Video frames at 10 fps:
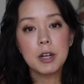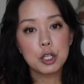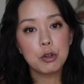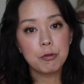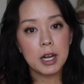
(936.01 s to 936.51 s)

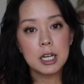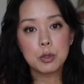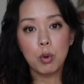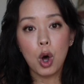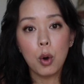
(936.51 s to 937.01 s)
Facial
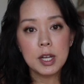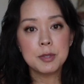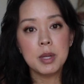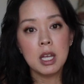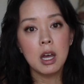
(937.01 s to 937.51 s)
Fridays will
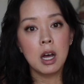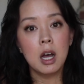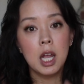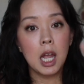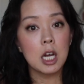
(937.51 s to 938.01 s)
always be
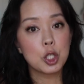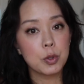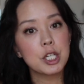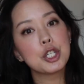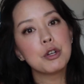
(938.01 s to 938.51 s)
a
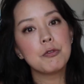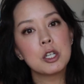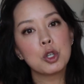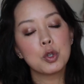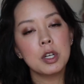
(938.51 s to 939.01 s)
traditional
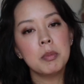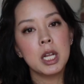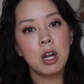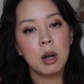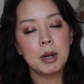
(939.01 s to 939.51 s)
facial
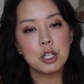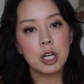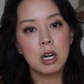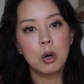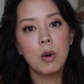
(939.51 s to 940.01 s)
treatment here on my
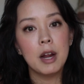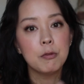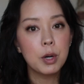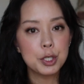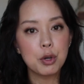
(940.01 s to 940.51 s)
channel where I
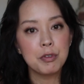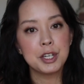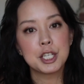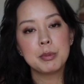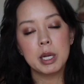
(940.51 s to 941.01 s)
voice over
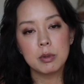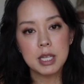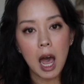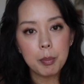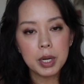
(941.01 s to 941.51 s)
and explain
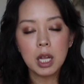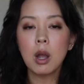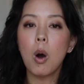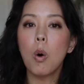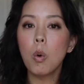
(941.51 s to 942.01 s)
what's
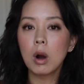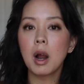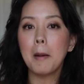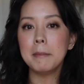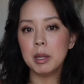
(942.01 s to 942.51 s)
happening,
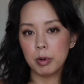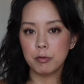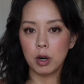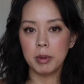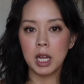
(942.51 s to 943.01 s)
or me
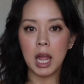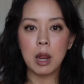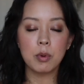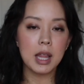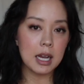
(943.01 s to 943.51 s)
performing
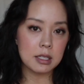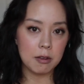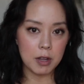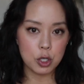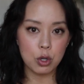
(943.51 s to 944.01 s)
a
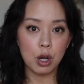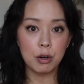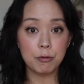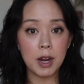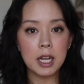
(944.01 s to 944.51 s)
relaxing facial
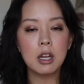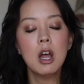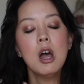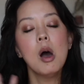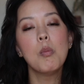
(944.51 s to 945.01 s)
on a friend,
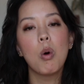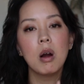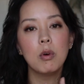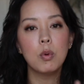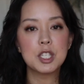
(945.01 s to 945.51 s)

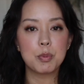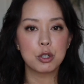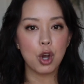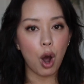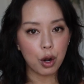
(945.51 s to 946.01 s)
more of a
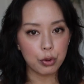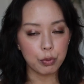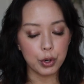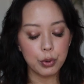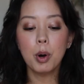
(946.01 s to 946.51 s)
whisper talk
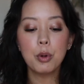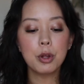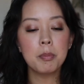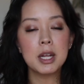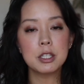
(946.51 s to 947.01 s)
through.
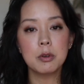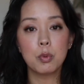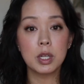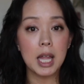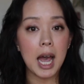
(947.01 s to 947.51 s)
Both are meant to
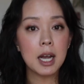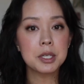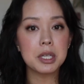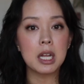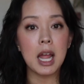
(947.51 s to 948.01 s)

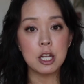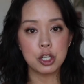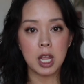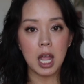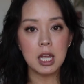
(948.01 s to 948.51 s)
relax and
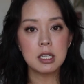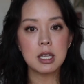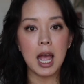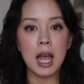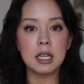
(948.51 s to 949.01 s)

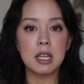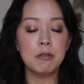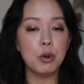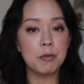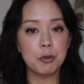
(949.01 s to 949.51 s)
educate and
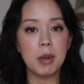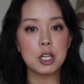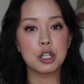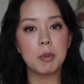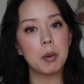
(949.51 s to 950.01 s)
give you
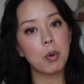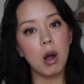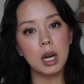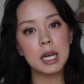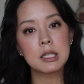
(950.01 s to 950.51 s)
information about
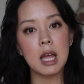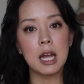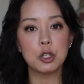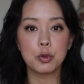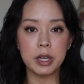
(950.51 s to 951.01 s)
products
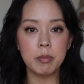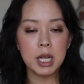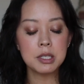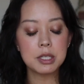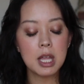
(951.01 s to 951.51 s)
and
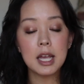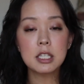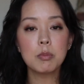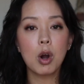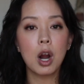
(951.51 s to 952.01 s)
treatments.
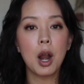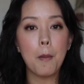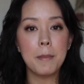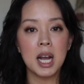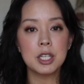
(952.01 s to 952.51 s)

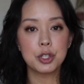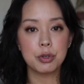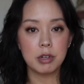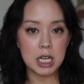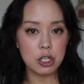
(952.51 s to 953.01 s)
ASMR by
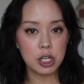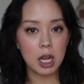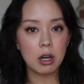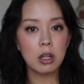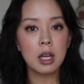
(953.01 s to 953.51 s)
Serein
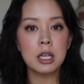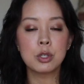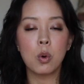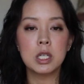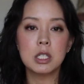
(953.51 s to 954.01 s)
channel
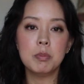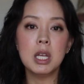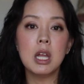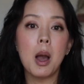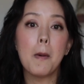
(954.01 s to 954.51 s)
is going to
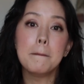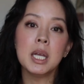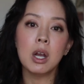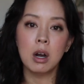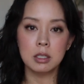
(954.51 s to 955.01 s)
be
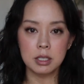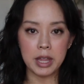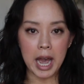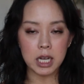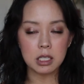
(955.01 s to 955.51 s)
beyond
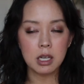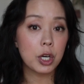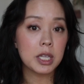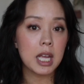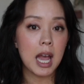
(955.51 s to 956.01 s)
that.
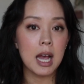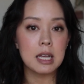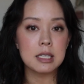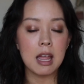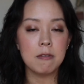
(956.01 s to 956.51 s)
Currently
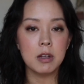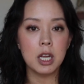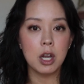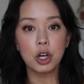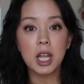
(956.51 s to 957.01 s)
has a
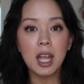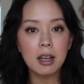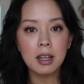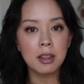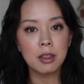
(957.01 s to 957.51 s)
video
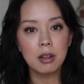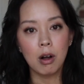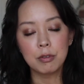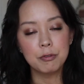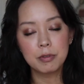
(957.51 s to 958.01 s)
cooking
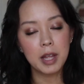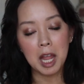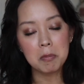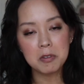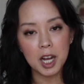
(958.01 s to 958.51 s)
on
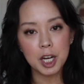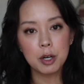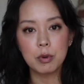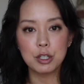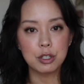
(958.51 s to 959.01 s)

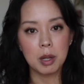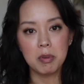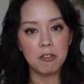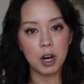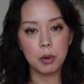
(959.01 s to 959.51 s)
campfire, which can
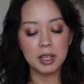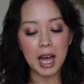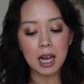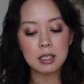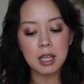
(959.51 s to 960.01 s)
be very
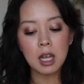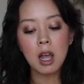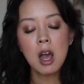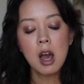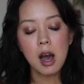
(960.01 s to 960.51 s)

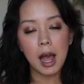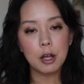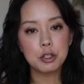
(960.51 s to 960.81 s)
relaxing. I